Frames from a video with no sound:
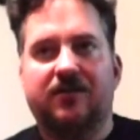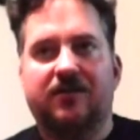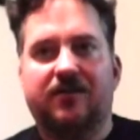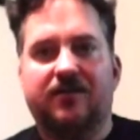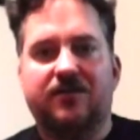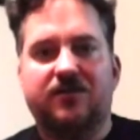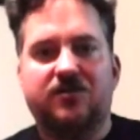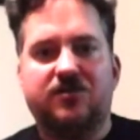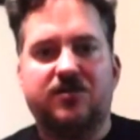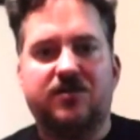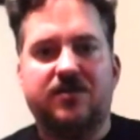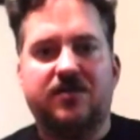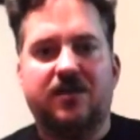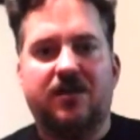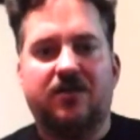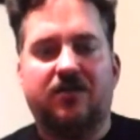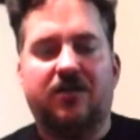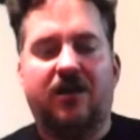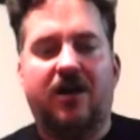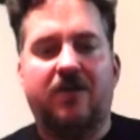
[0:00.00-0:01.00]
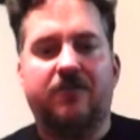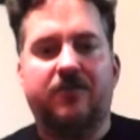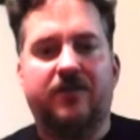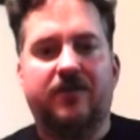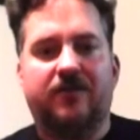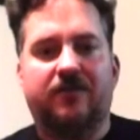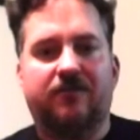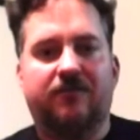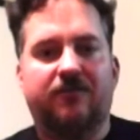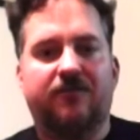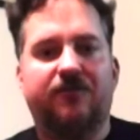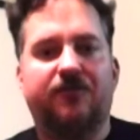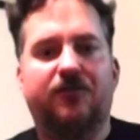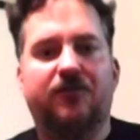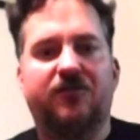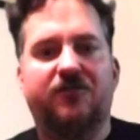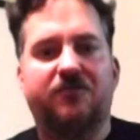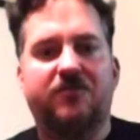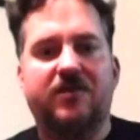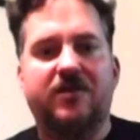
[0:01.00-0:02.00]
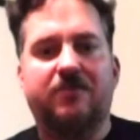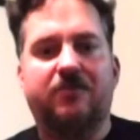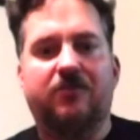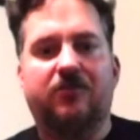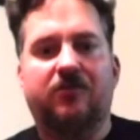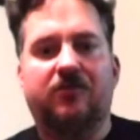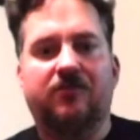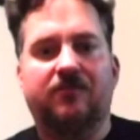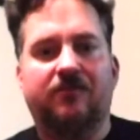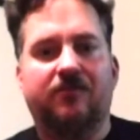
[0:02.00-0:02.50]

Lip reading: and see a lobby full of people.